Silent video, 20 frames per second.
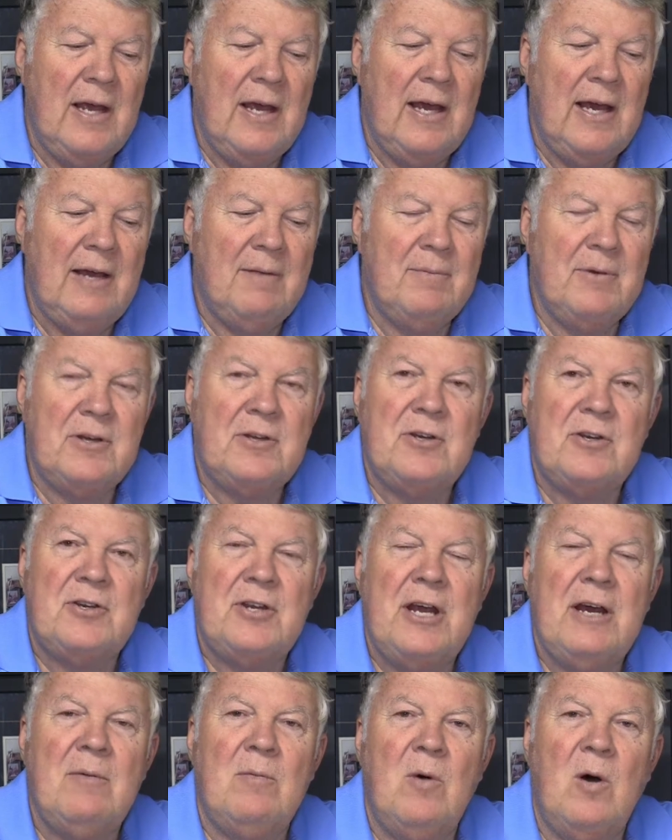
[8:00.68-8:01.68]
at Mr.
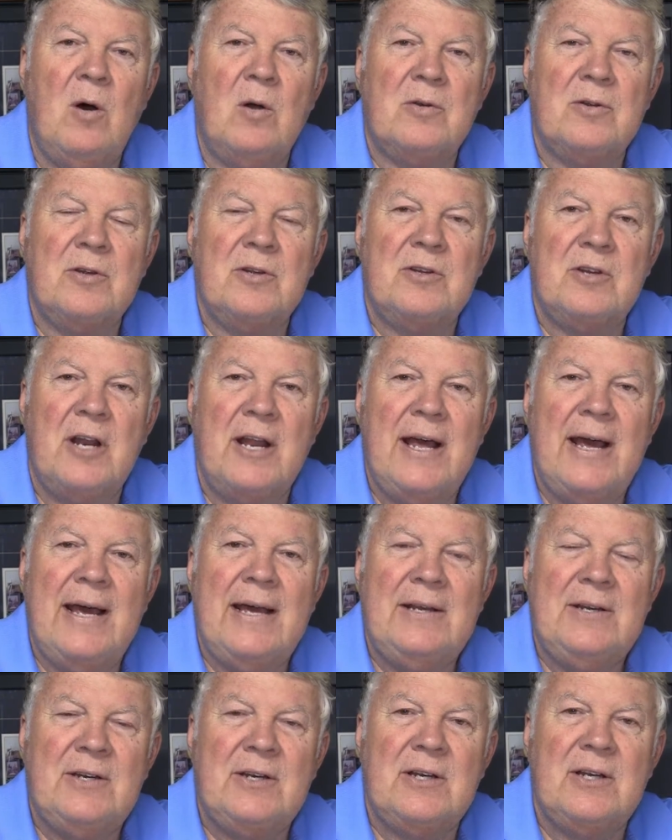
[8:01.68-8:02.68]
Sam Walton's
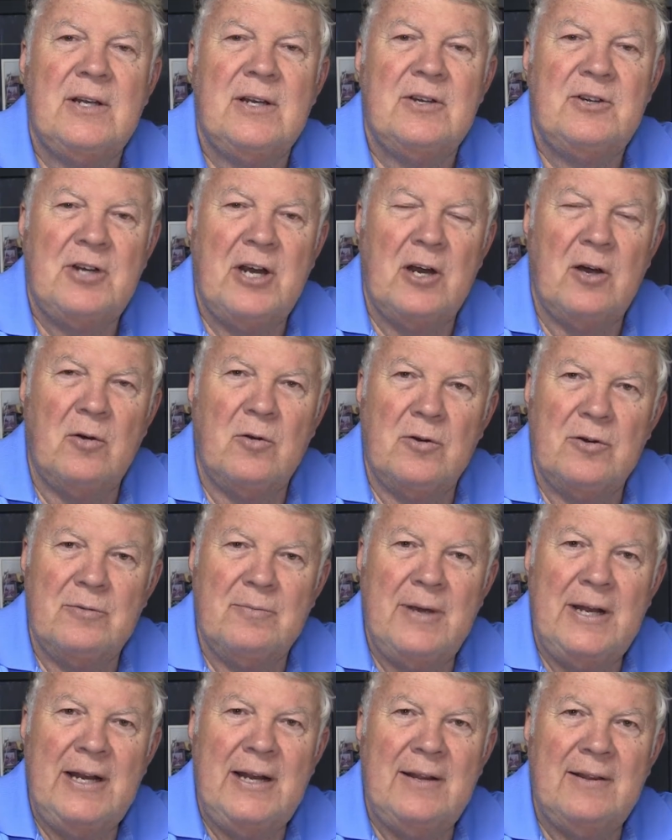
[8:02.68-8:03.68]
last shareholders
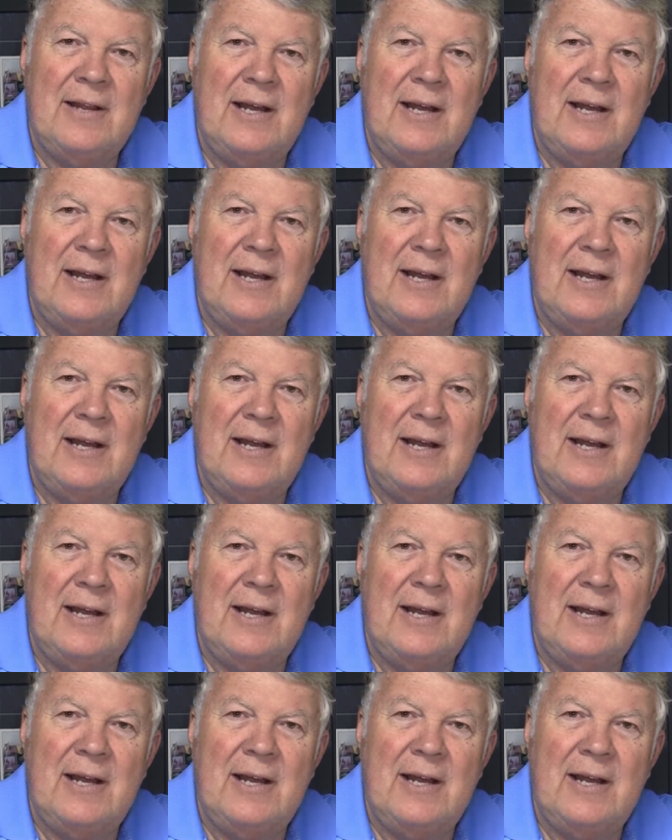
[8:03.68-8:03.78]
meeting